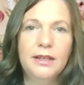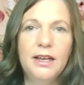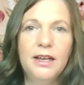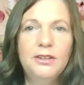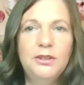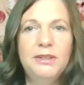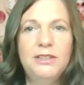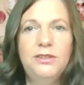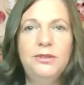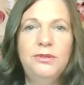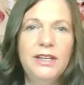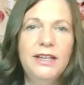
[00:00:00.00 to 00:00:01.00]
How do I
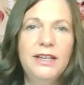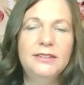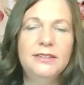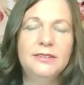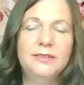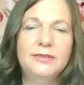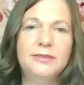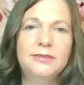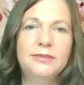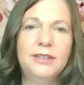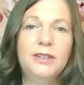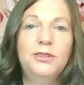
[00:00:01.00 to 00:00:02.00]
do that?
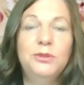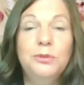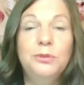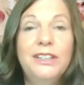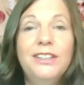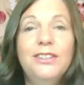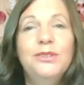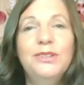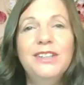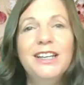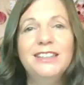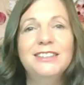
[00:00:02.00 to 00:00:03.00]
How do we do
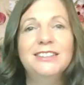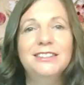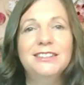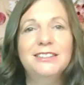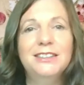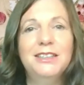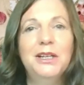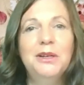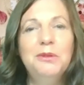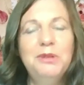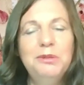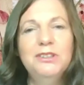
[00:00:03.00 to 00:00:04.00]
that?
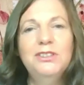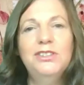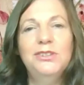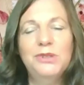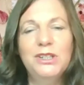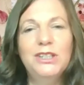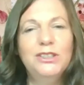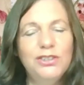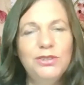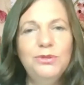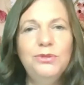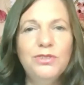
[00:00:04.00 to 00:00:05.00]
We want to
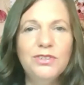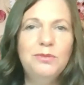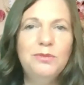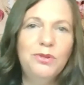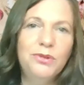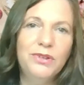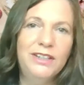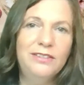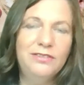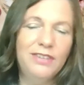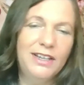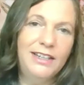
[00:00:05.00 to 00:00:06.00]
choose a more
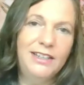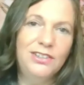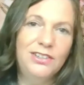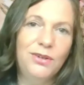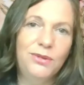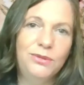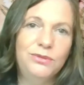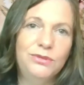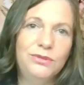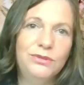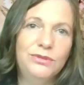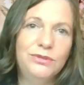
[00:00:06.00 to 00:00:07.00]
inviting tone.
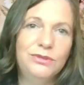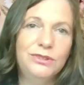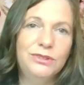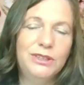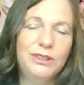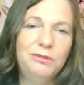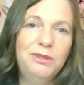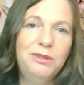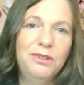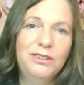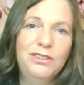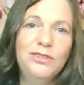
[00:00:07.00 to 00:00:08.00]
We
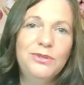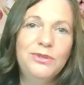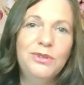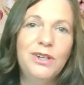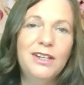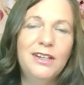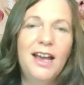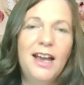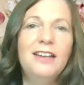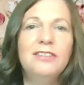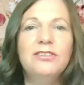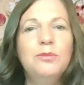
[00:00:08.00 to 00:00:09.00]
want to
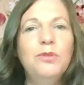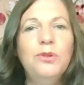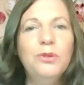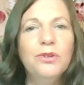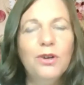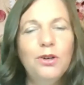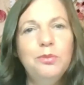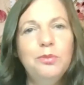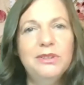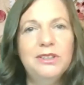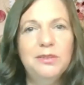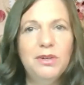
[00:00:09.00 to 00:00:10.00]
have more
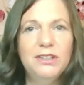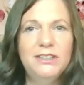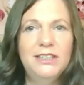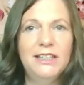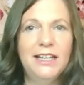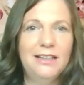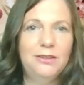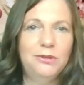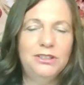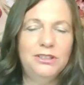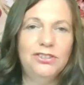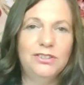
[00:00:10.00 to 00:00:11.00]
open body
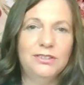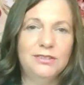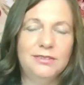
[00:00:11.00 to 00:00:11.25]
language.